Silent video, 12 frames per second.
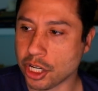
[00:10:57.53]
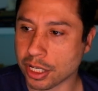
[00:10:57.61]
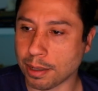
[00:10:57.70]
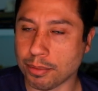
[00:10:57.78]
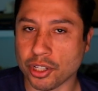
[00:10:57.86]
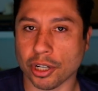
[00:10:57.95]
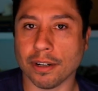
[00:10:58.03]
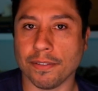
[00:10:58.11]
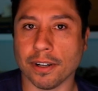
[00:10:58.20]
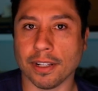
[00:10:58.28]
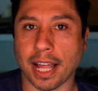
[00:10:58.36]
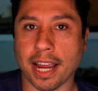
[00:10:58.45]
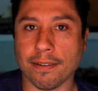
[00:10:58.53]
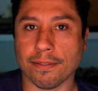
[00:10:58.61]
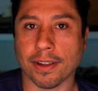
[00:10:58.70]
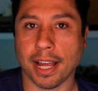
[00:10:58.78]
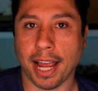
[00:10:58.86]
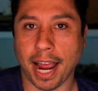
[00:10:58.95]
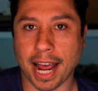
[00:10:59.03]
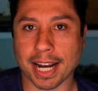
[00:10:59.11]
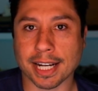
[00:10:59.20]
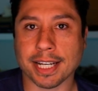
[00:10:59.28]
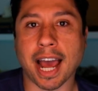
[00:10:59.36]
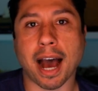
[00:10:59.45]
just observe your life
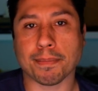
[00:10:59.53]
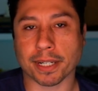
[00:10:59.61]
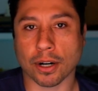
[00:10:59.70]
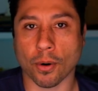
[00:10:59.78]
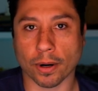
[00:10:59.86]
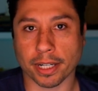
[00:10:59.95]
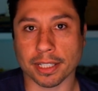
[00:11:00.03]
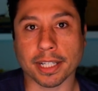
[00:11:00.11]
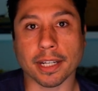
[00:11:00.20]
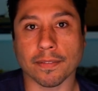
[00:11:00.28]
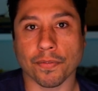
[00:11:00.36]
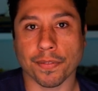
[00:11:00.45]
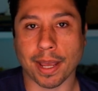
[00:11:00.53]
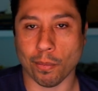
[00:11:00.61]
and adapt accordingly.